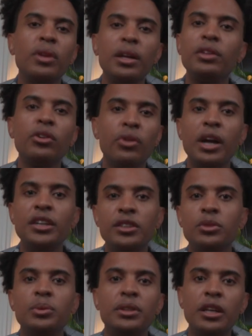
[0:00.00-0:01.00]
the
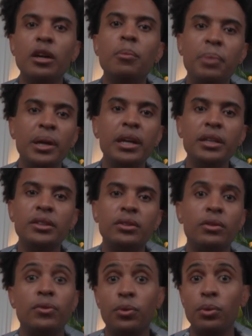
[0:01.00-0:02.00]
integrations with
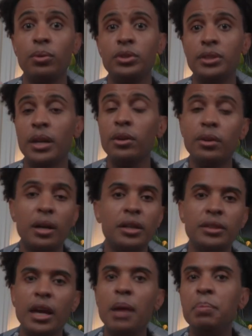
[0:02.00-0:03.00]
DLPs, through
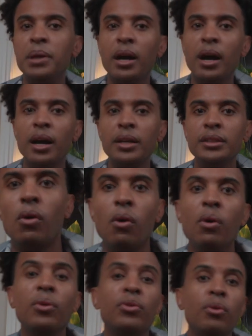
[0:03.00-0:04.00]
standardized APIs,
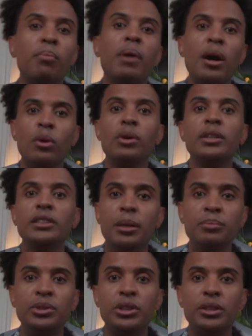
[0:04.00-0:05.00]
or through model
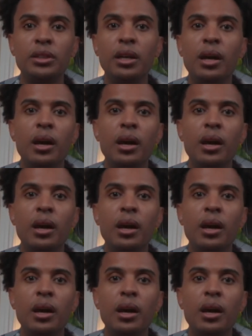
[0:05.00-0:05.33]
consumption